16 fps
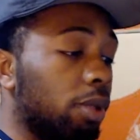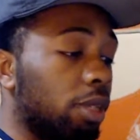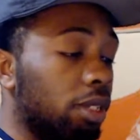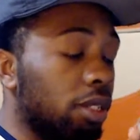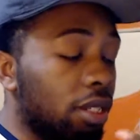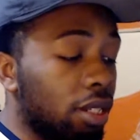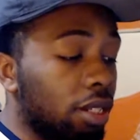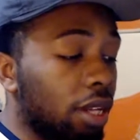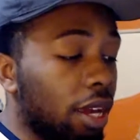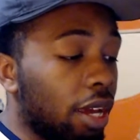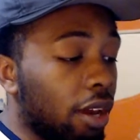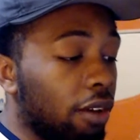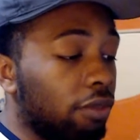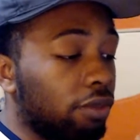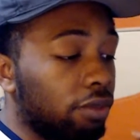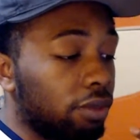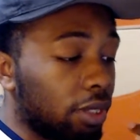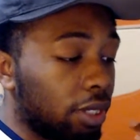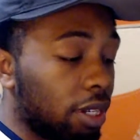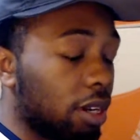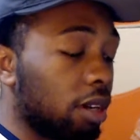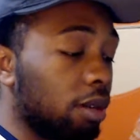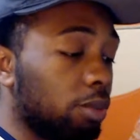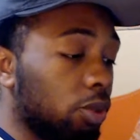He didn't have
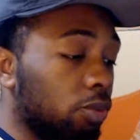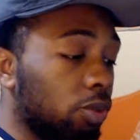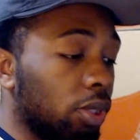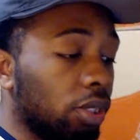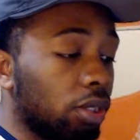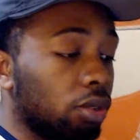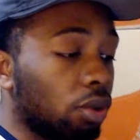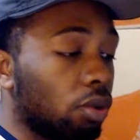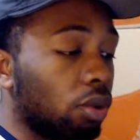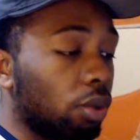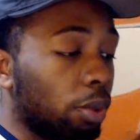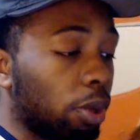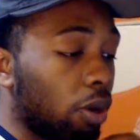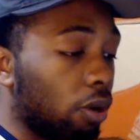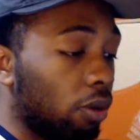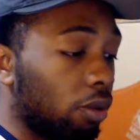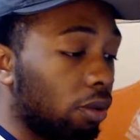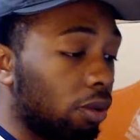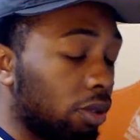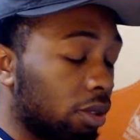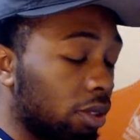time to really throw the ball.